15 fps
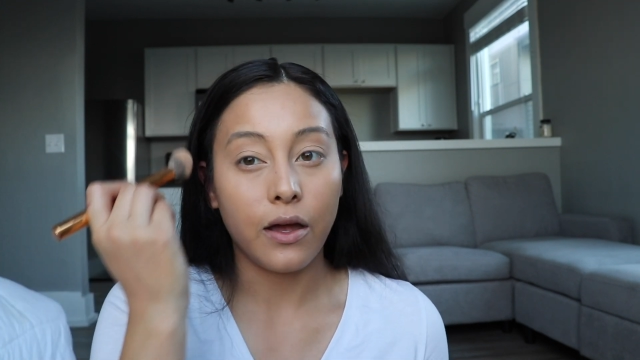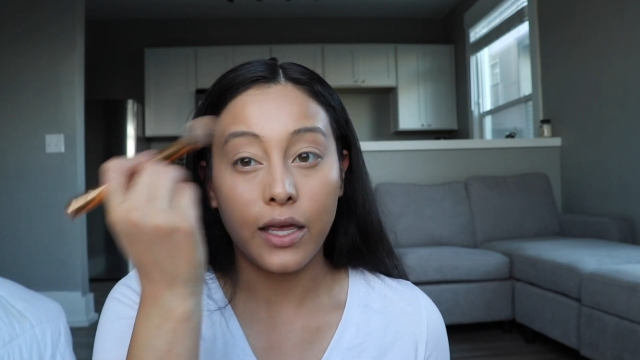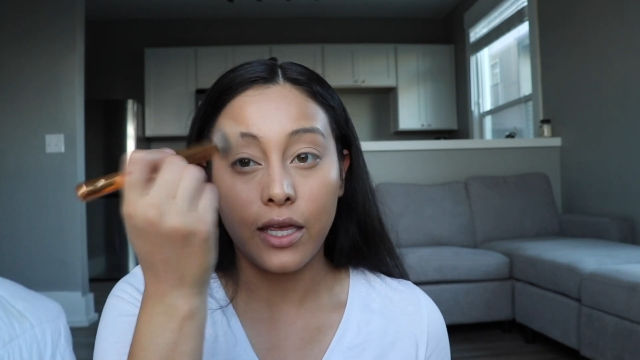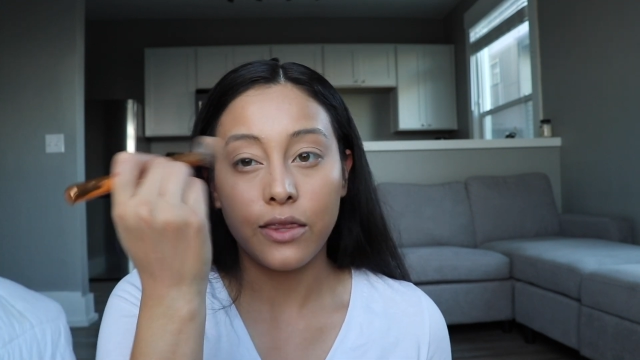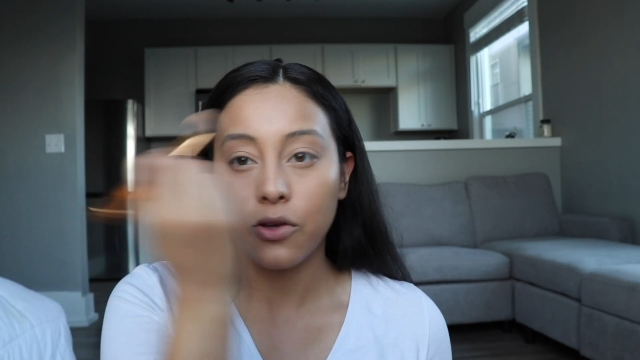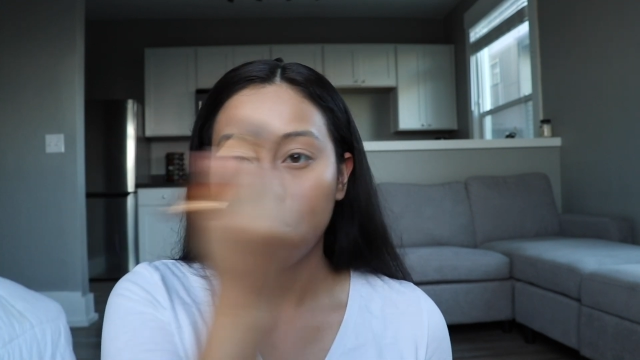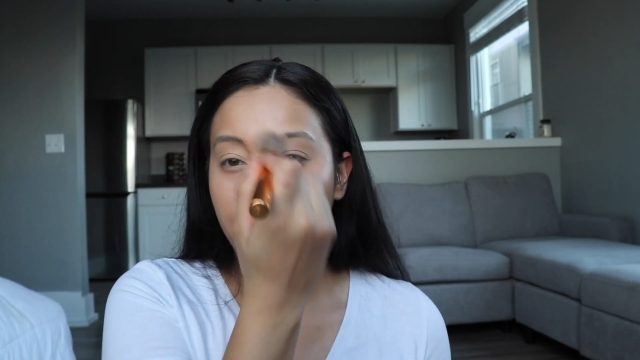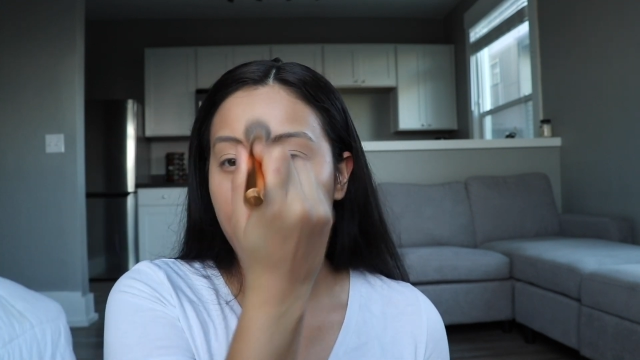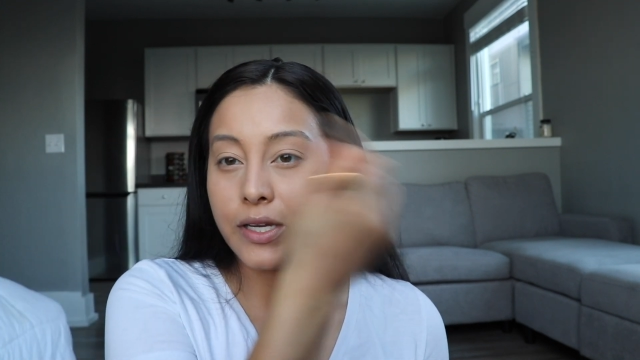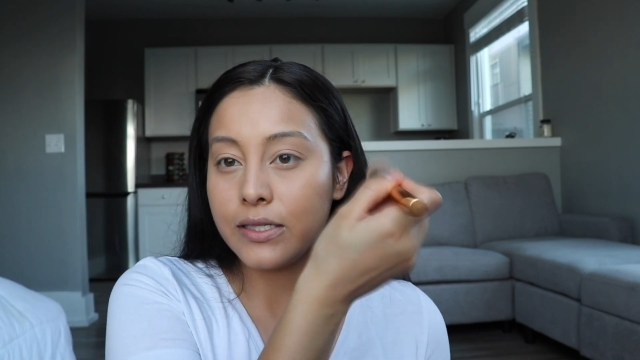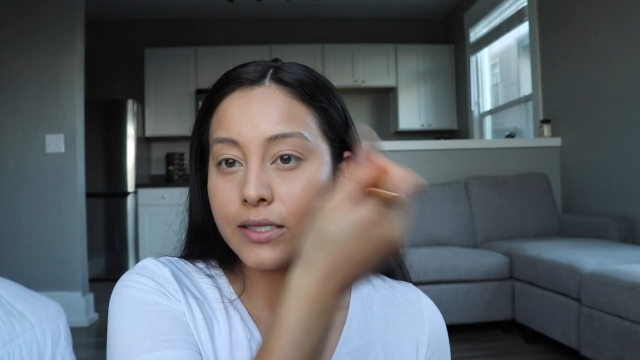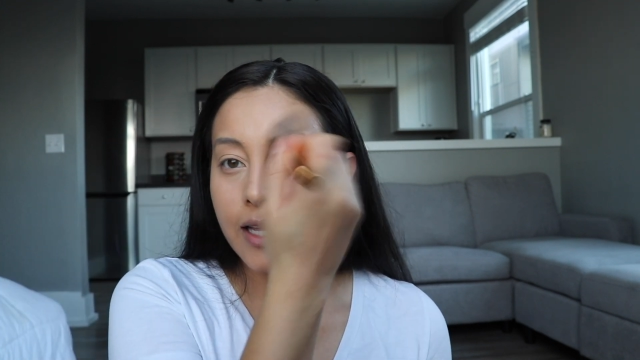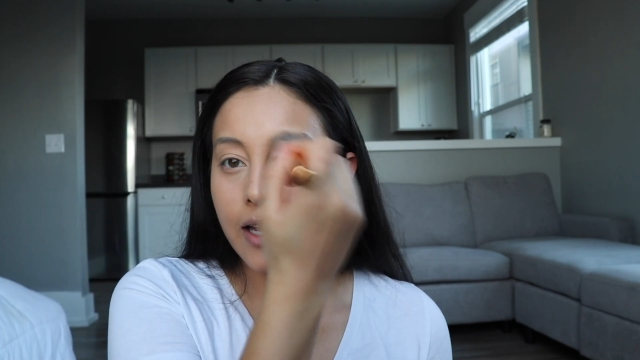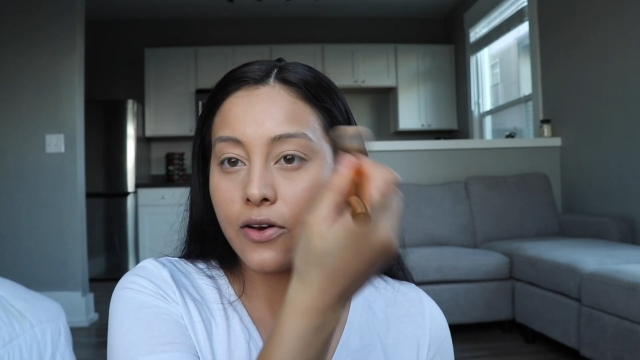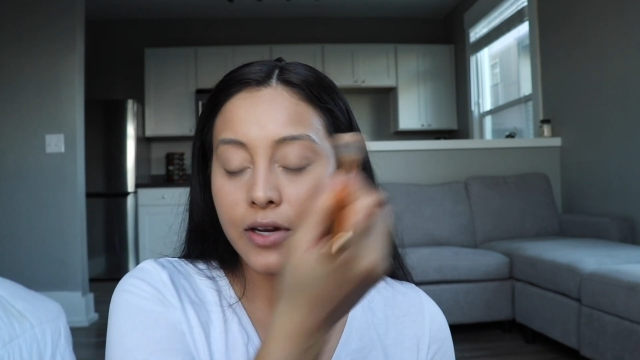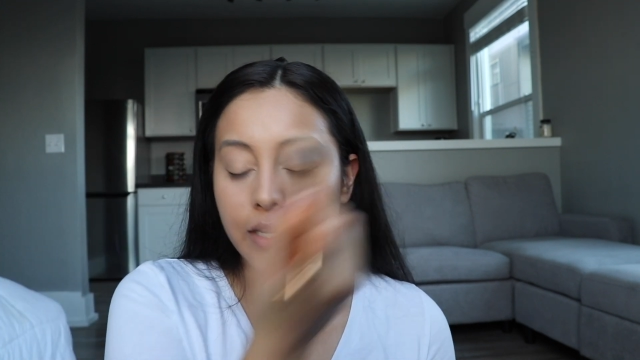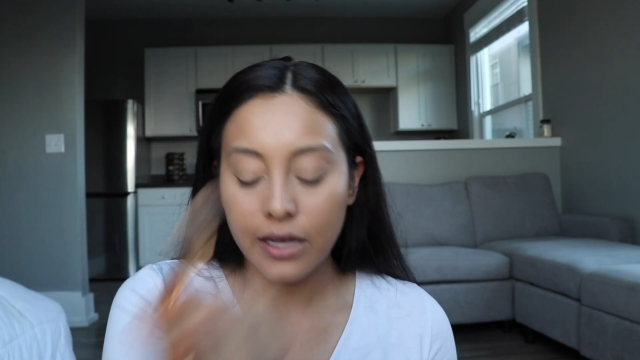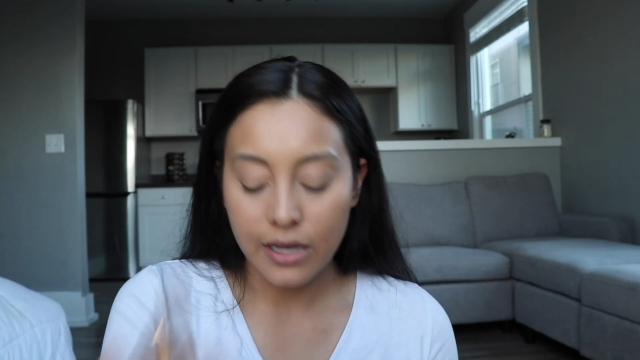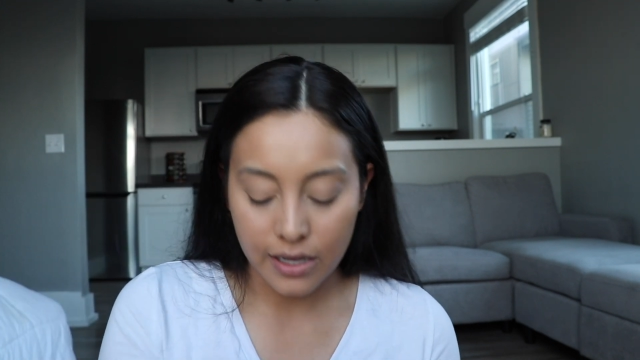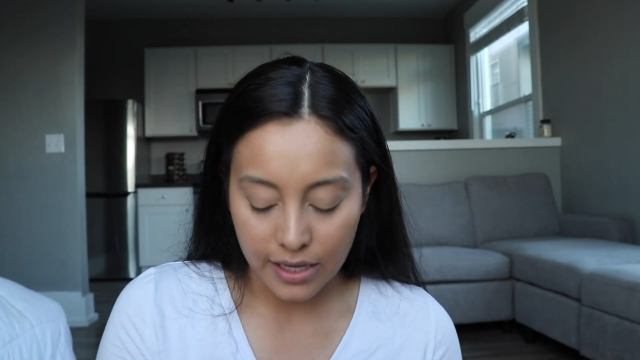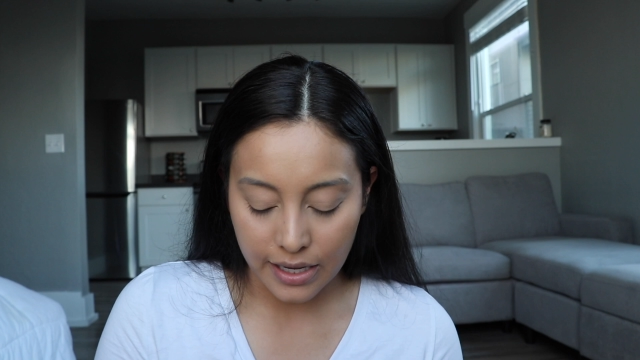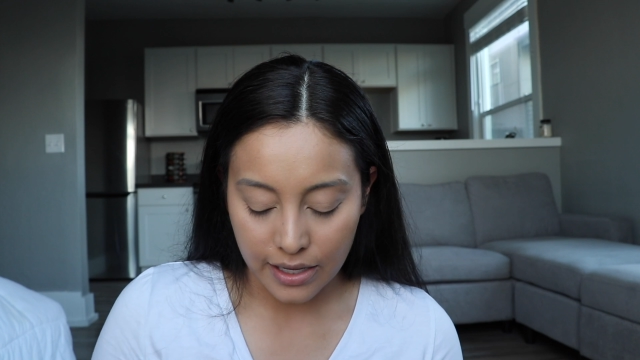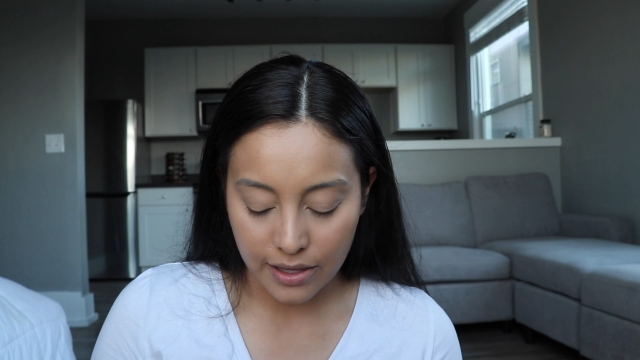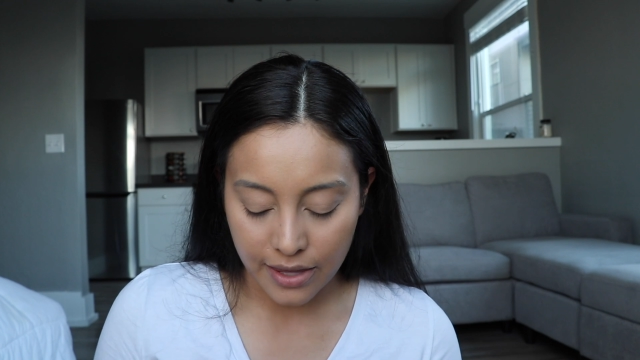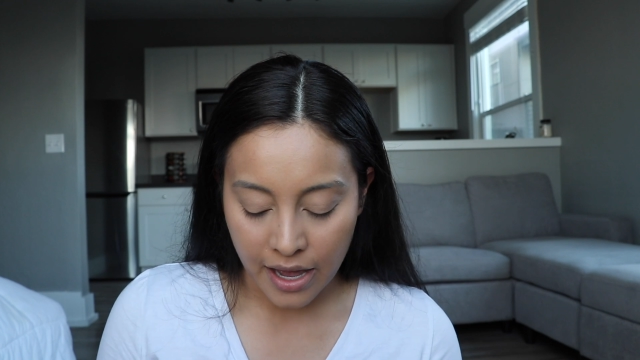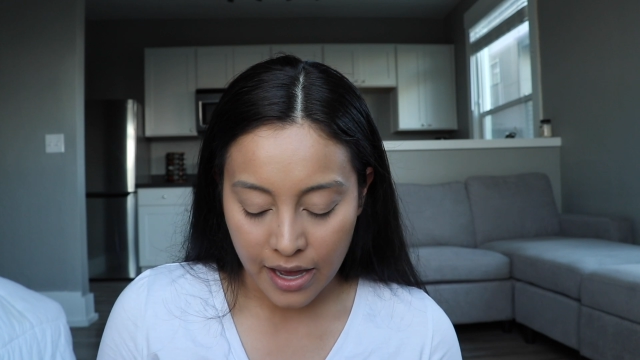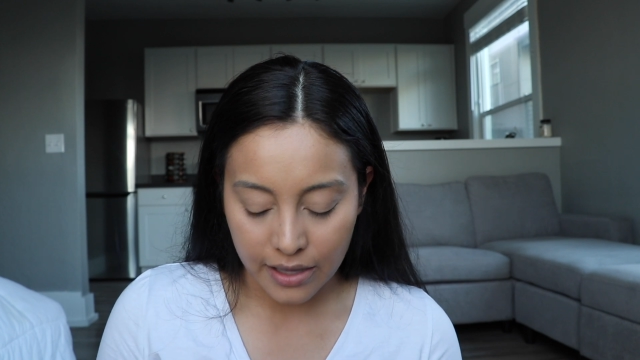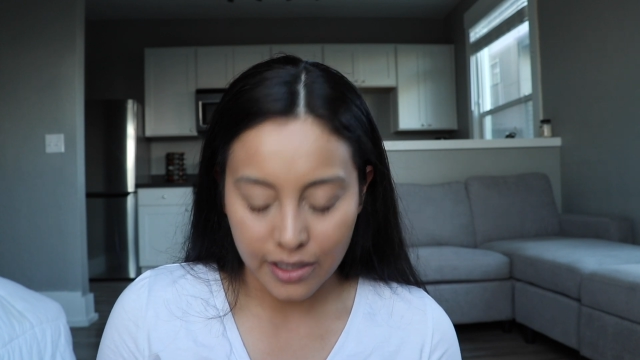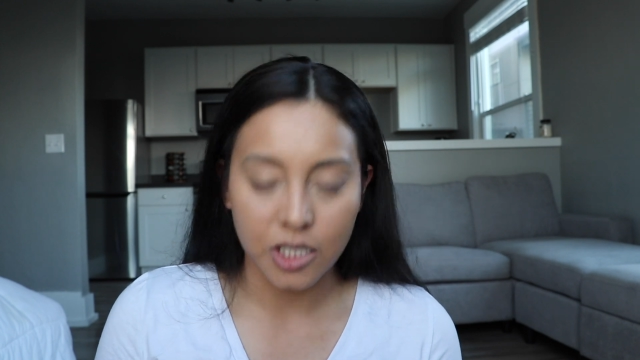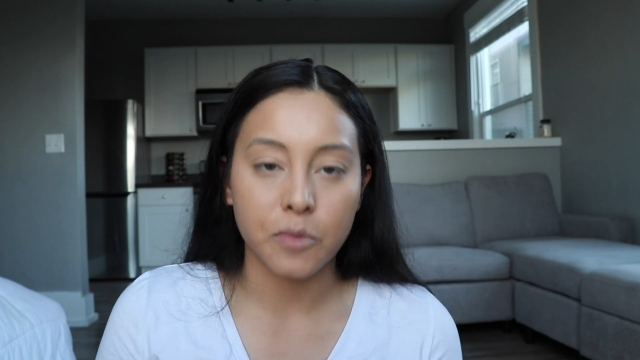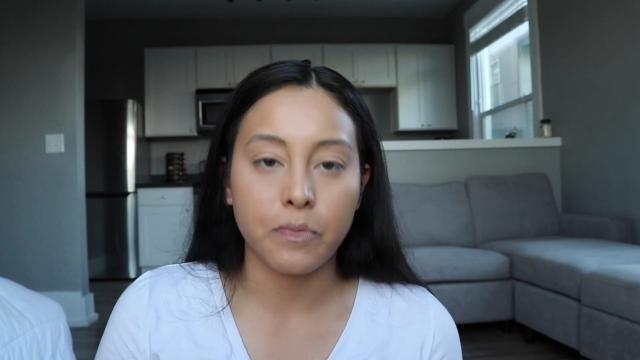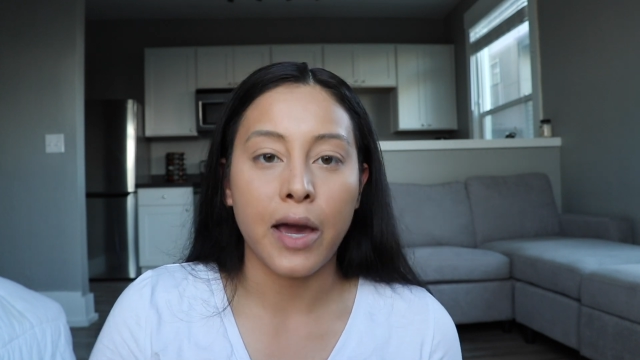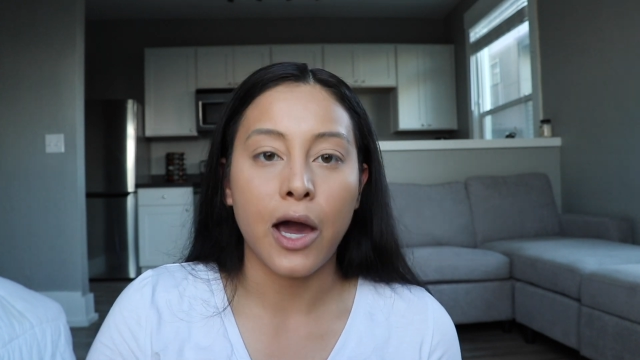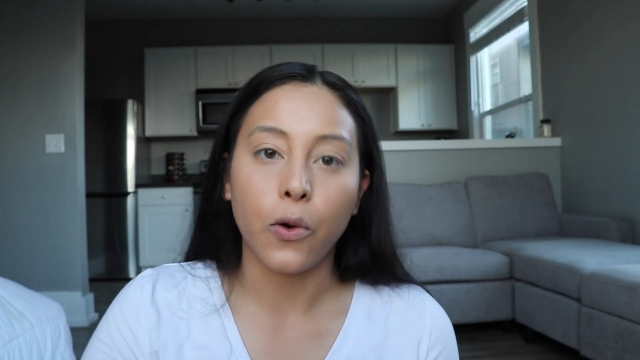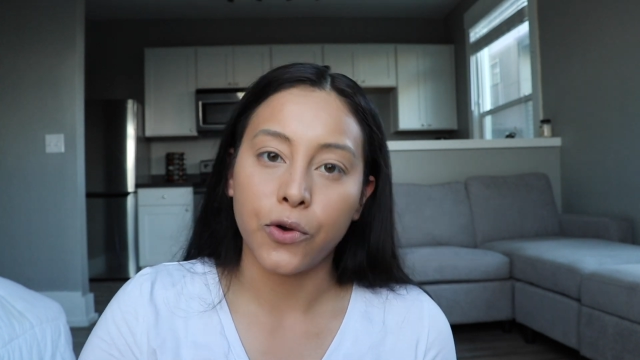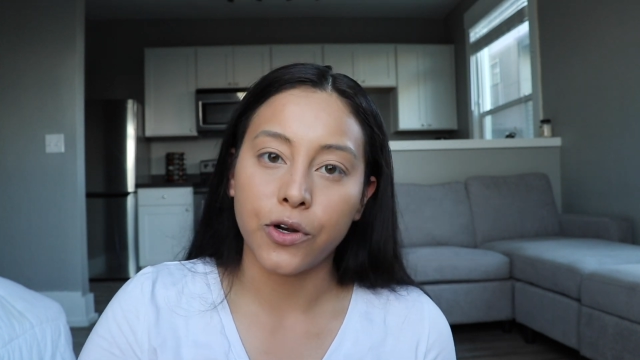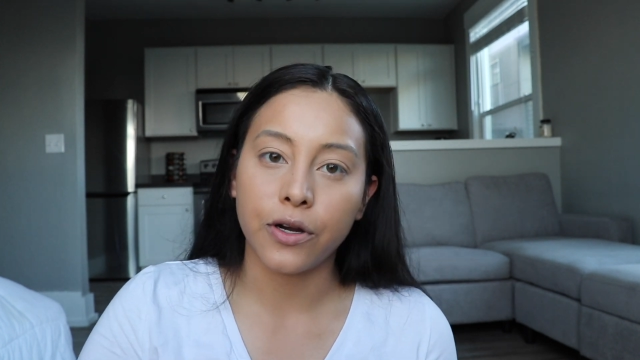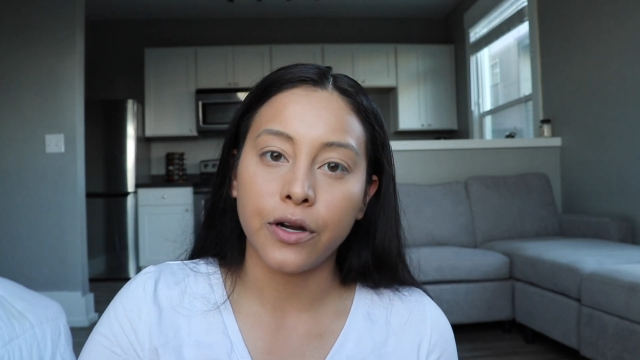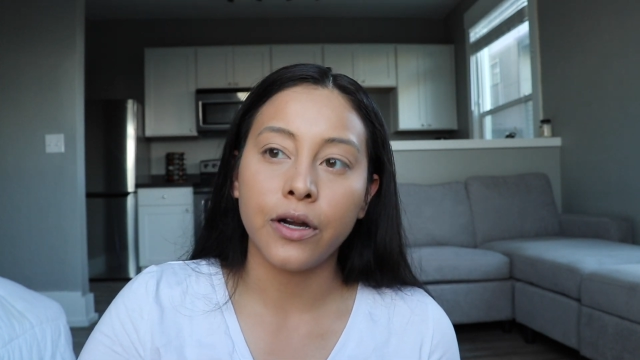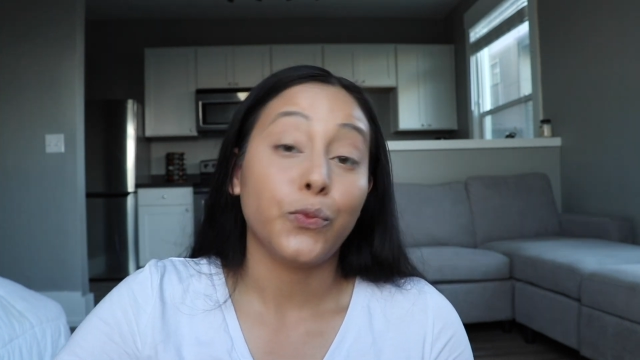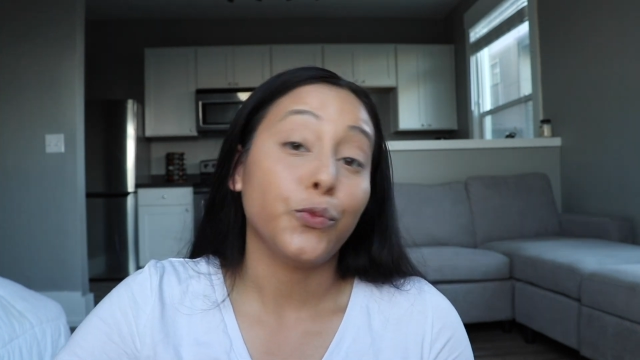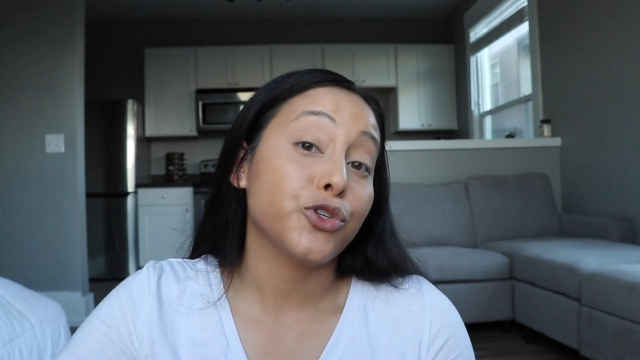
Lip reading: in the crease area, and that is powder,